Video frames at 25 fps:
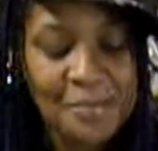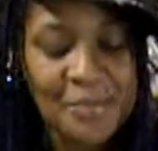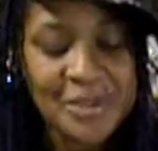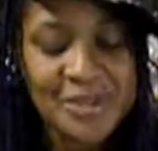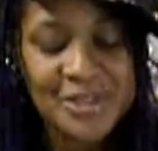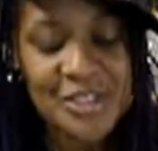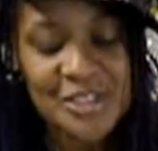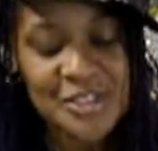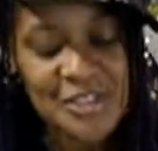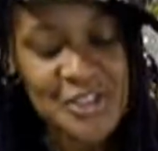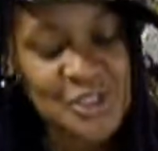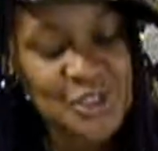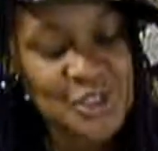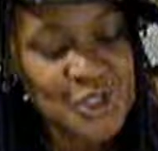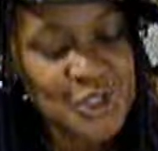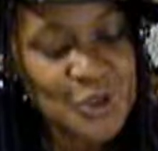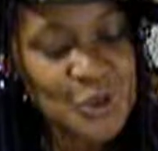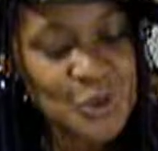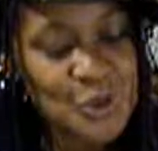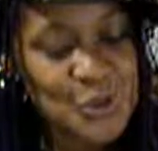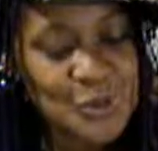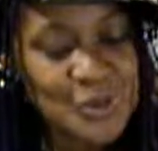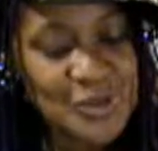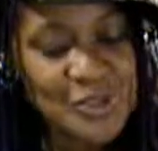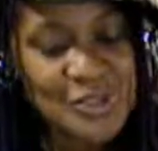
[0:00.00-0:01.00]
But this is
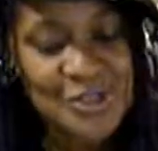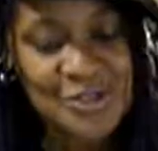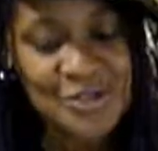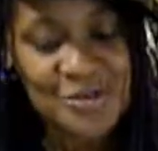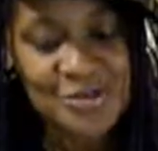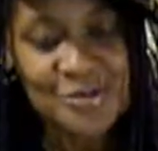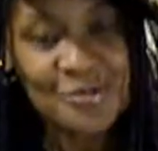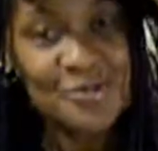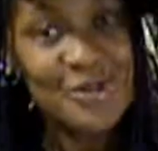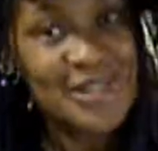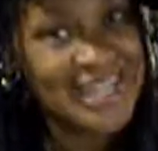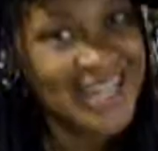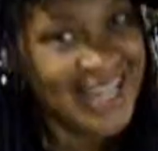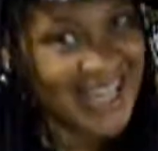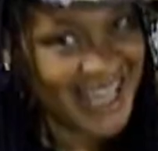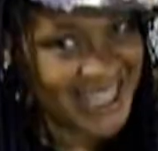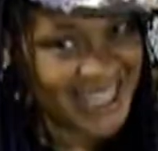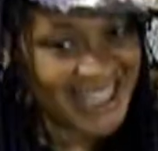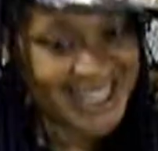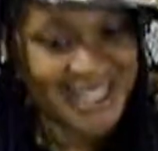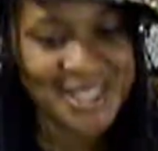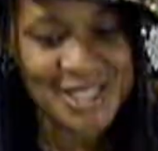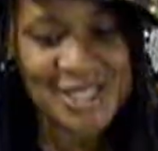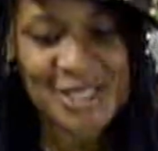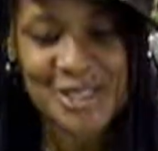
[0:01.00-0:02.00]
cute. We
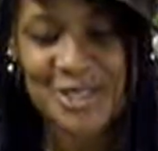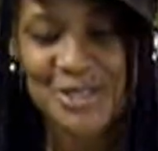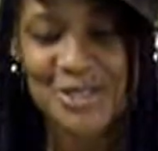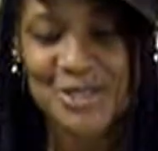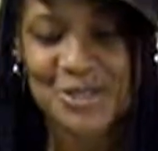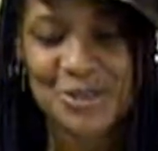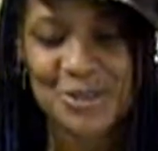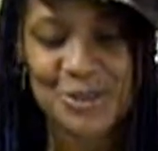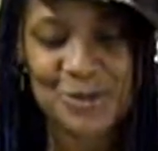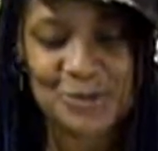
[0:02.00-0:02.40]
like this.